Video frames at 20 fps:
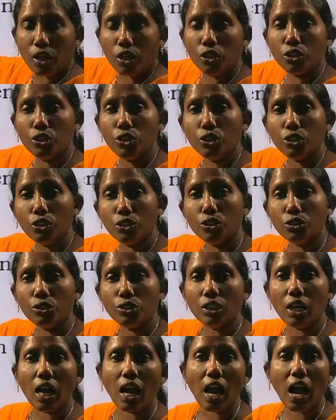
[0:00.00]
due to
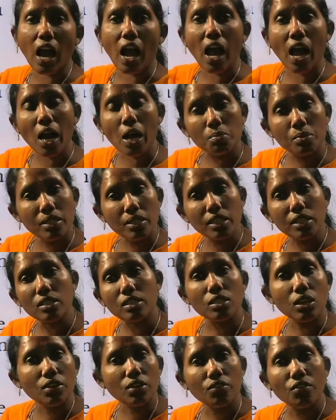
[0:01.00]
the
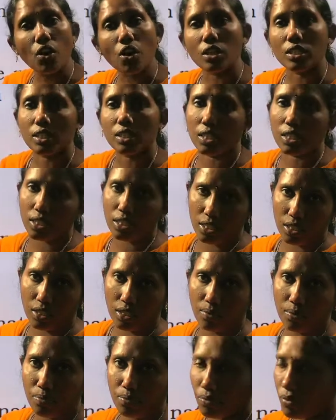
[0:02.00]
absence of
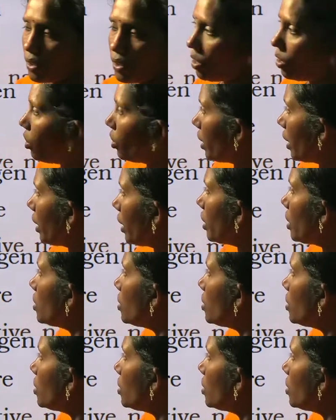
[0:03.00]
oxygen. Okay,